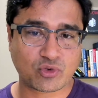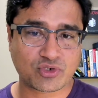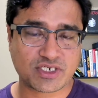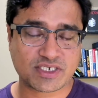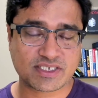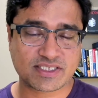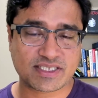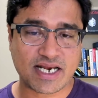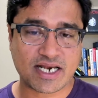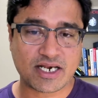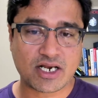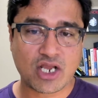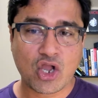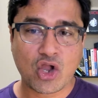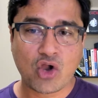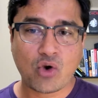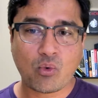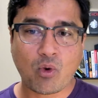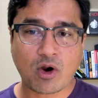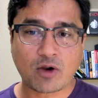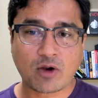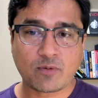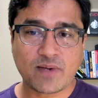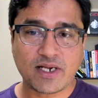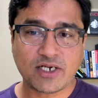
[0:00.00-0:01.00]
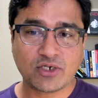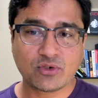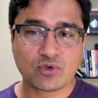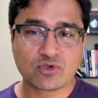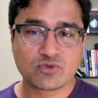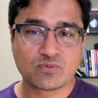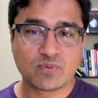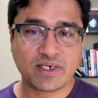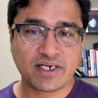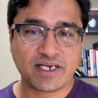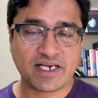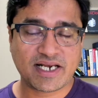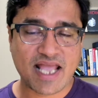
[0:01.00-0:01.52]
is that what we do is
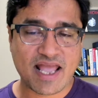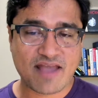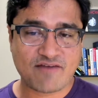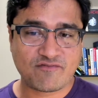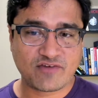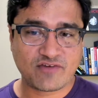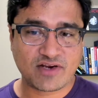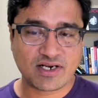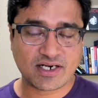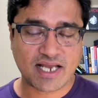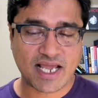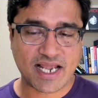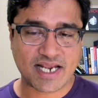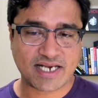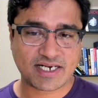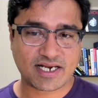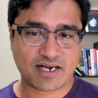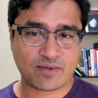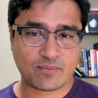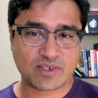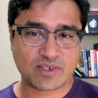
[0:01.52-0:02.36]
we read every line and we